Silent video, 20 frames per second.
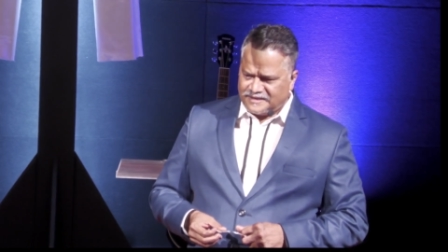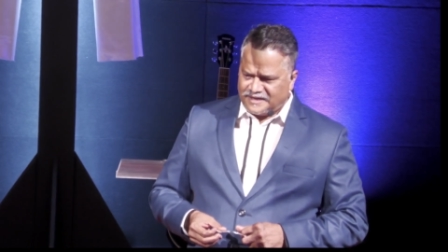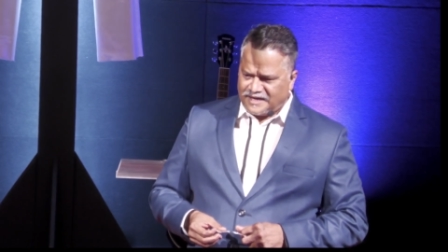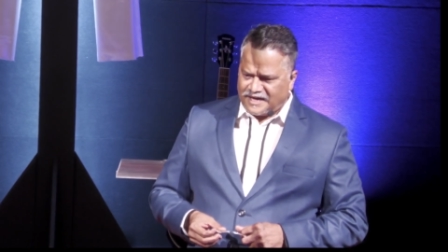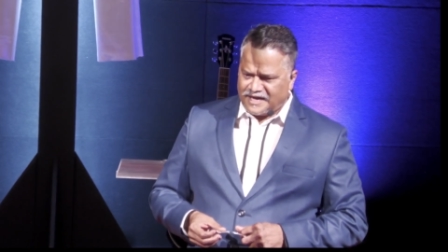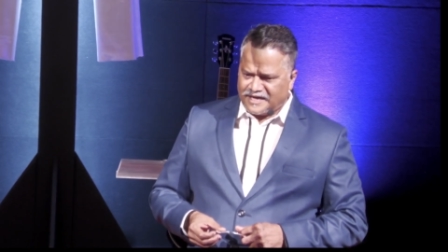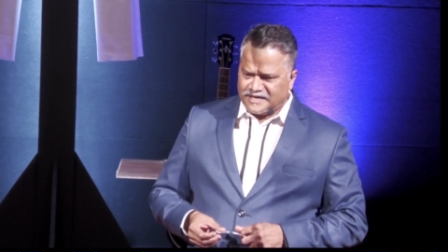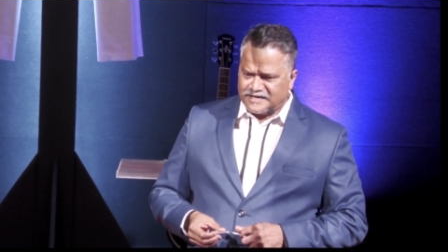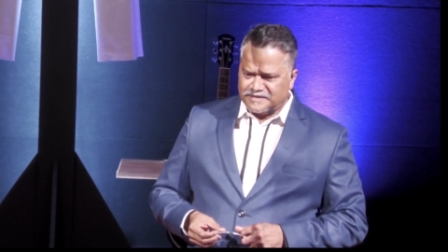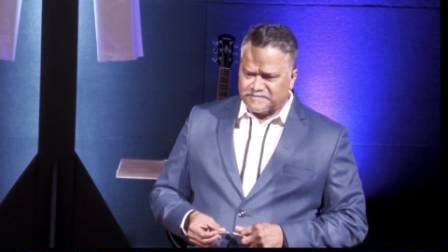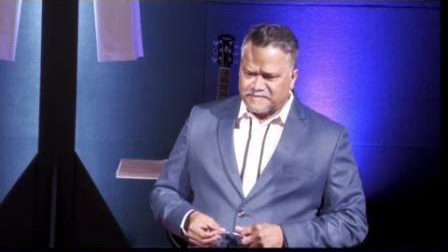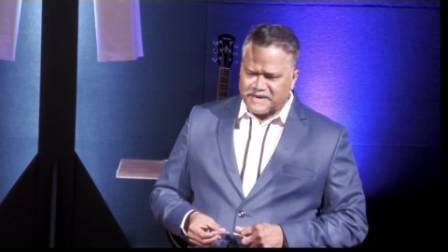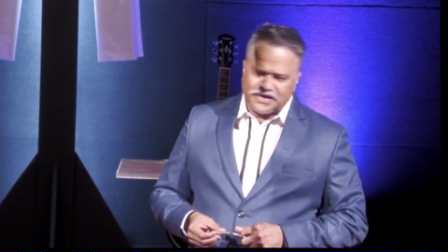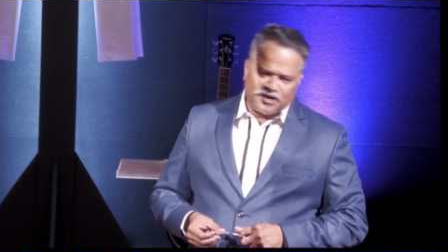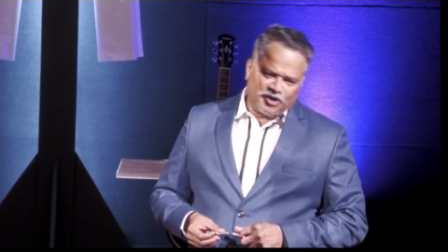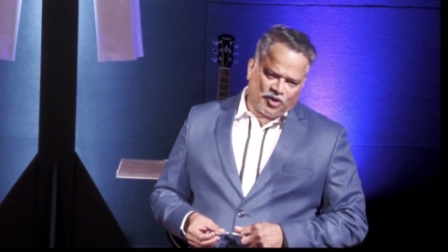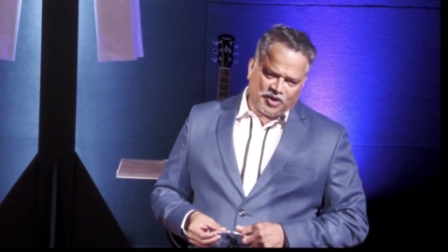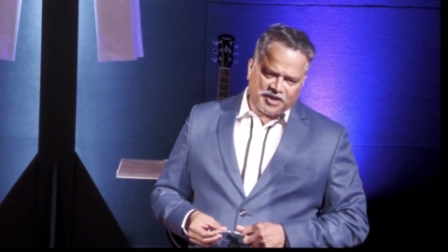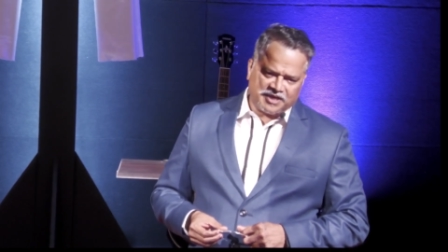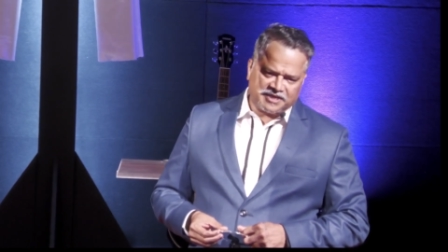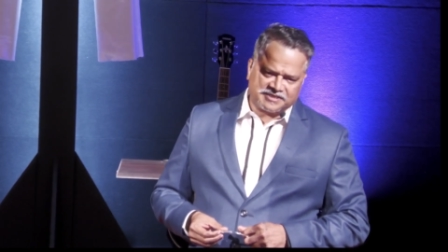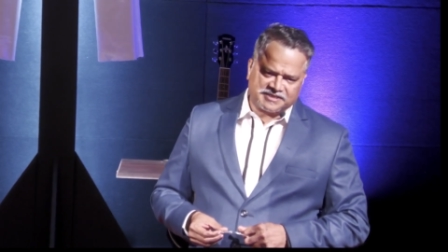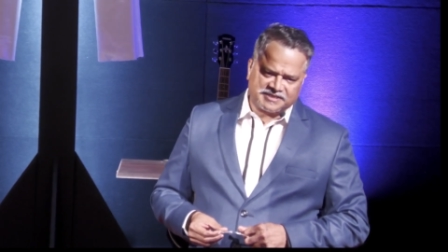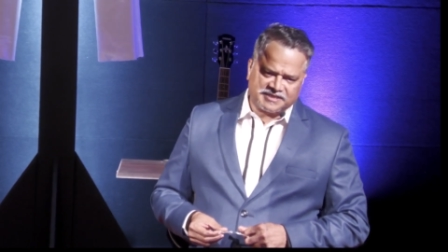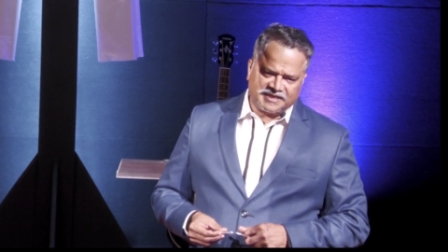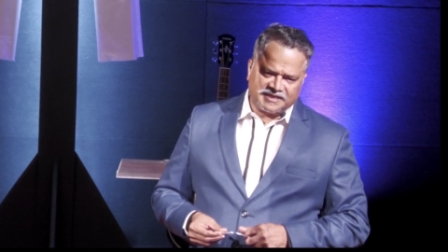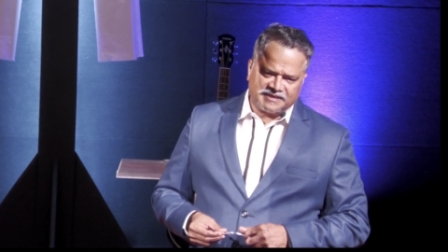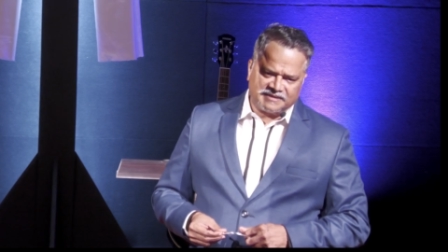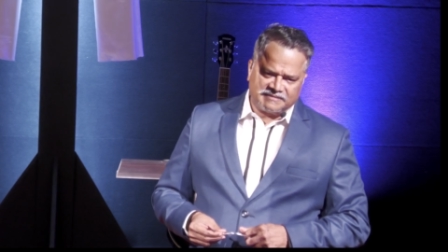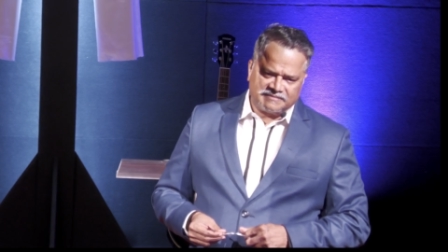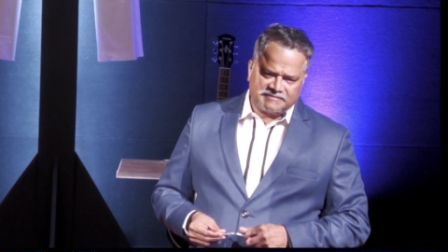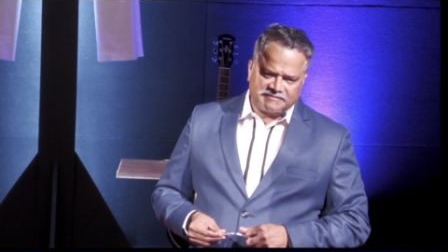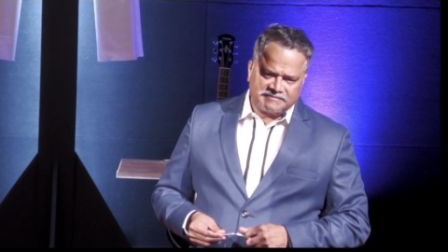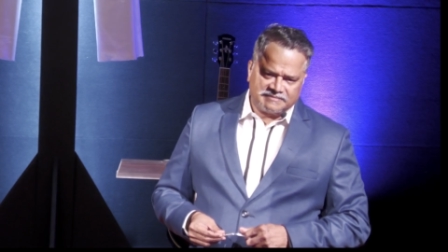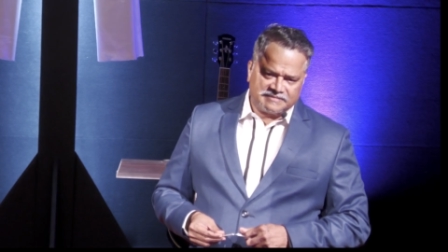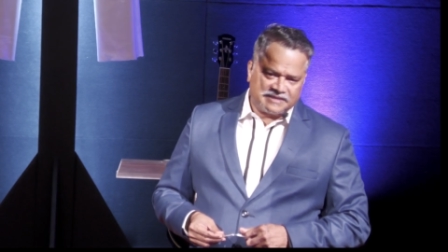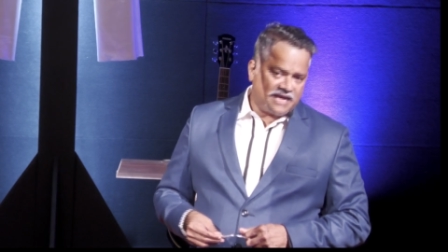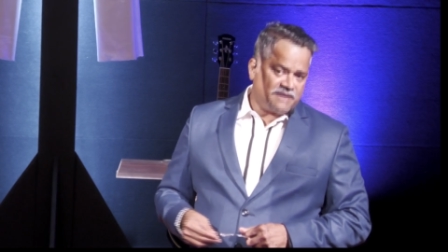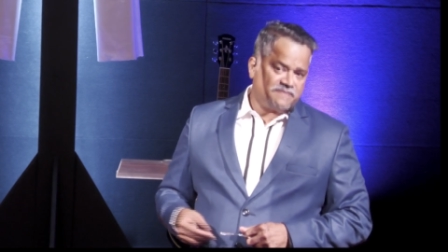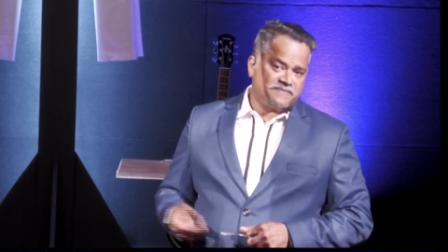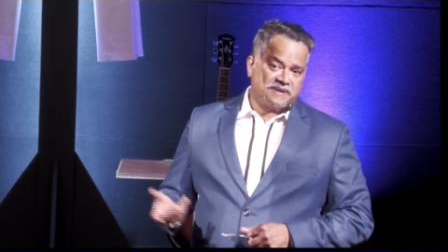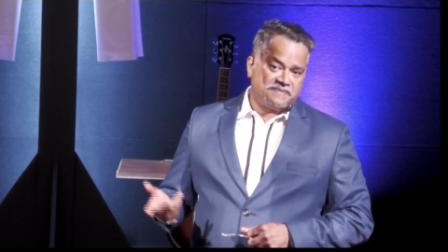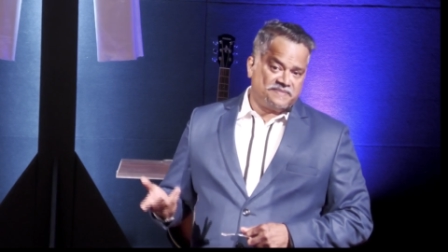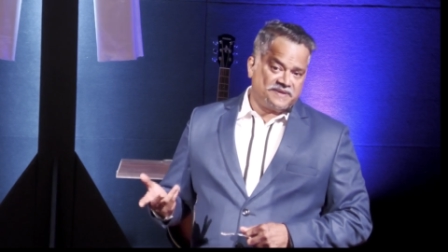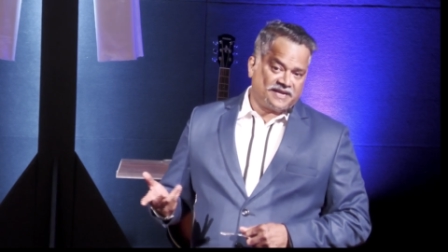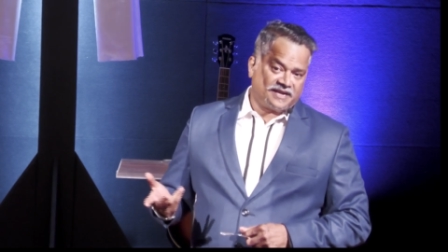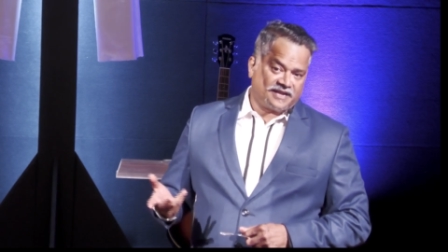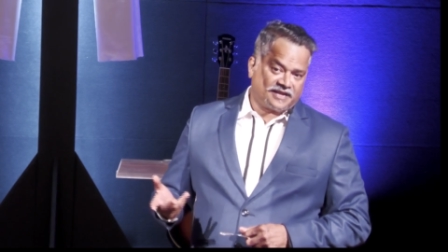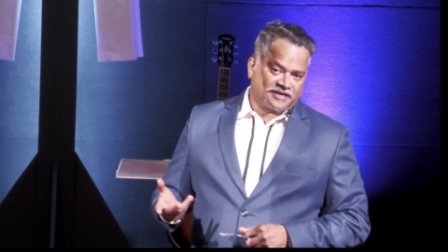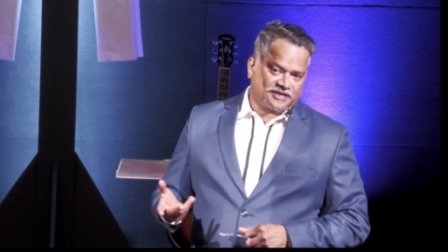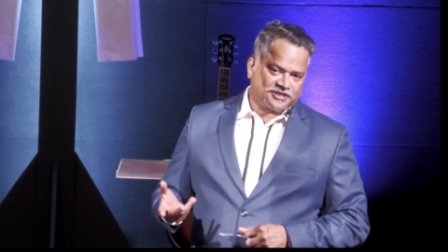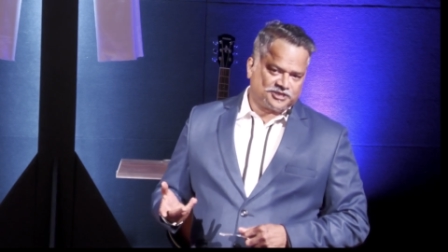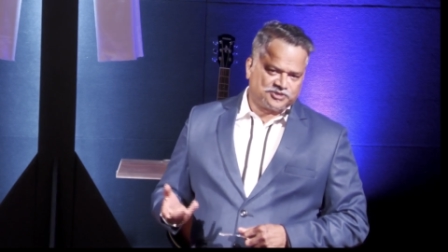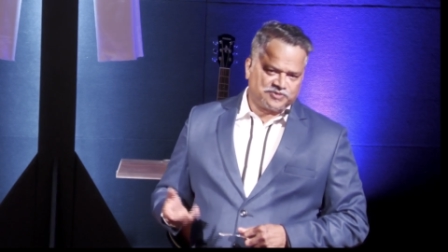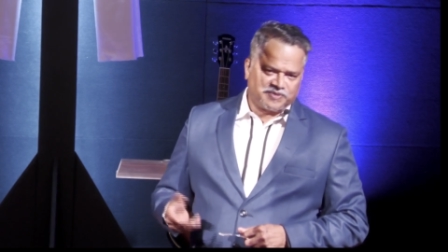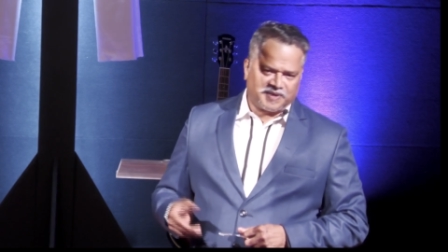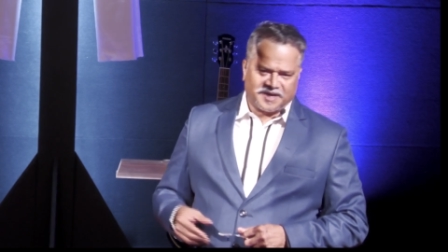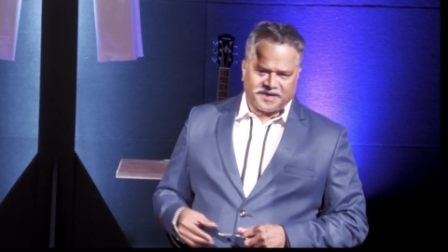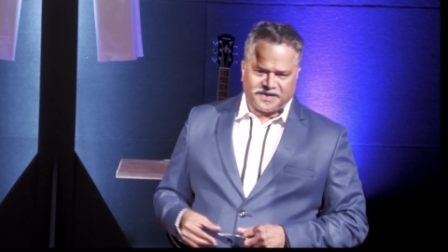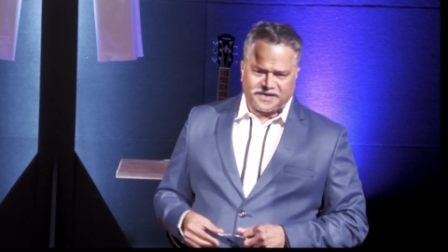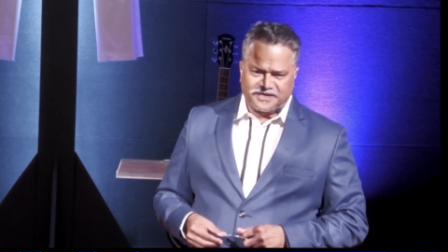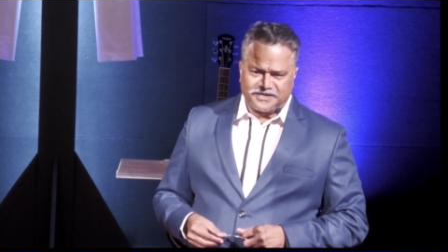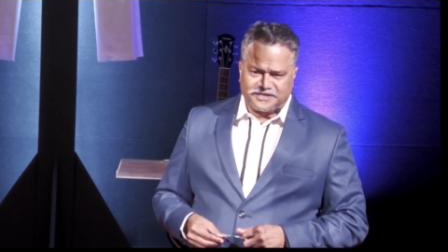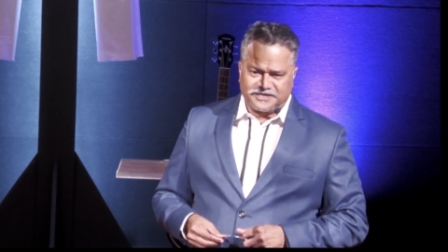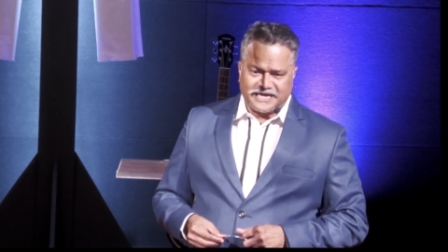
And my lawyer said, there may be an arrest warrant.